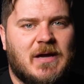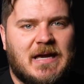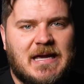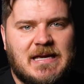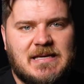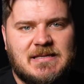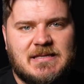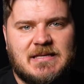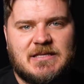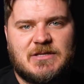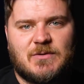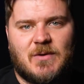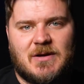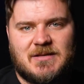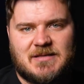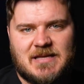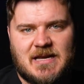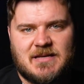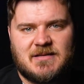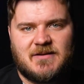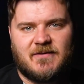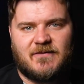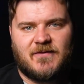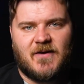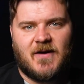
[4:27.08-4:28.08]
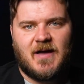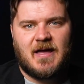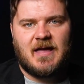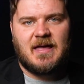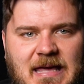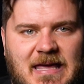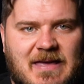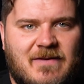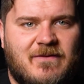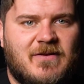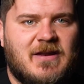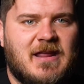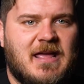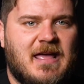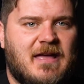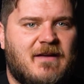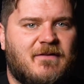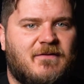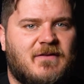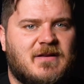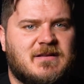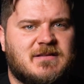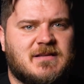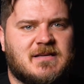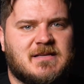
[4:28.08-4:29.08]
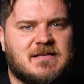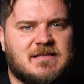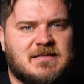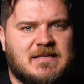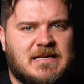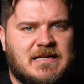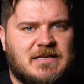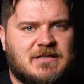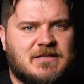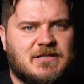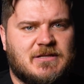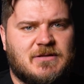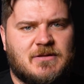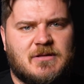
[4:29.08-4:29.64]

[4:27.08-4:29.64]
easy to identify, even if it does lead to